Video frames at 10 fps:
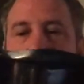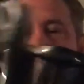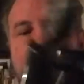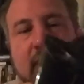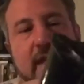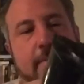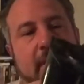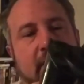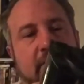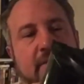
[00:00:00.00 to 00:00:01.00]
I like it
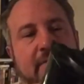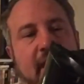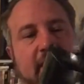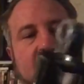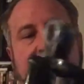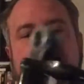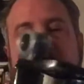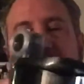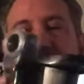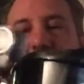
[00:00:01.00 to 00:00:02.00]
because of the fact that it's
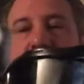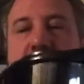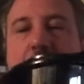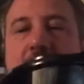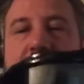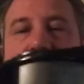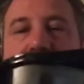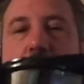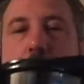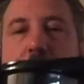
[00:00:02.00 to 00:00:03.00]
not going to be
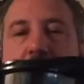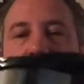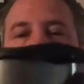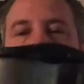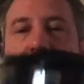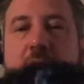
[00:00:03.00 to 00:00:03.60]
in the way